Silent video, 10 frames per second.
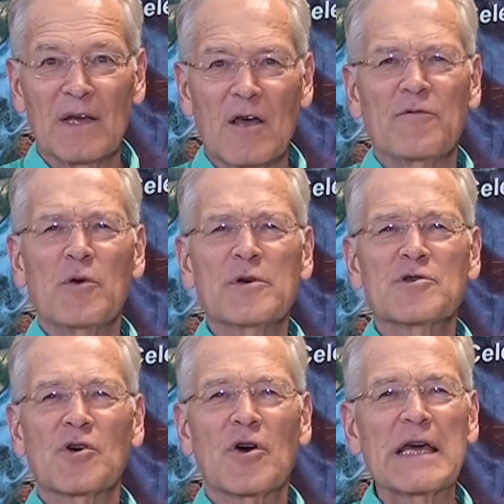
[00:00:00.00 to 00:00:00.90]
If you
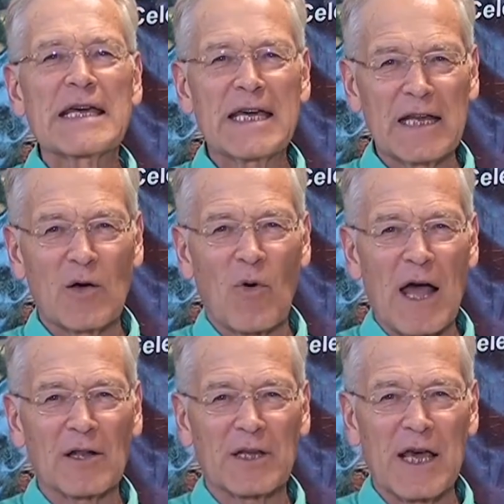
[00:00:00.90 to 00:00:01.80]
enjoy eating
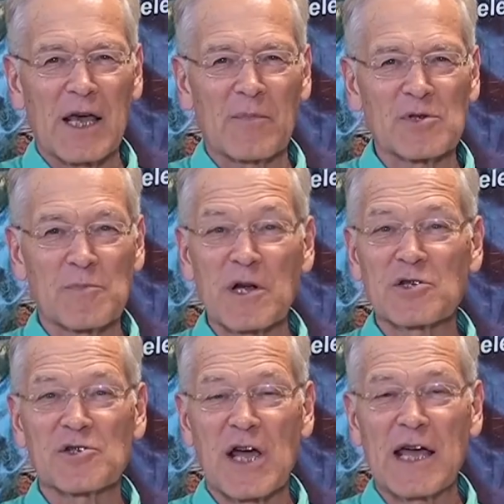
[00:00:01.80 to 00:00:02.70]
wild game as
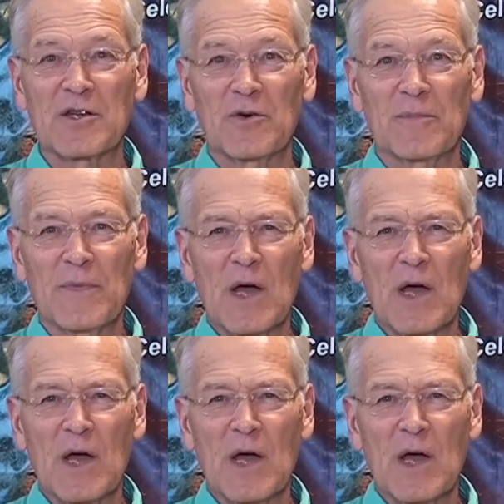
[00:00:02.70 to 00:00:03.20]
much as I do,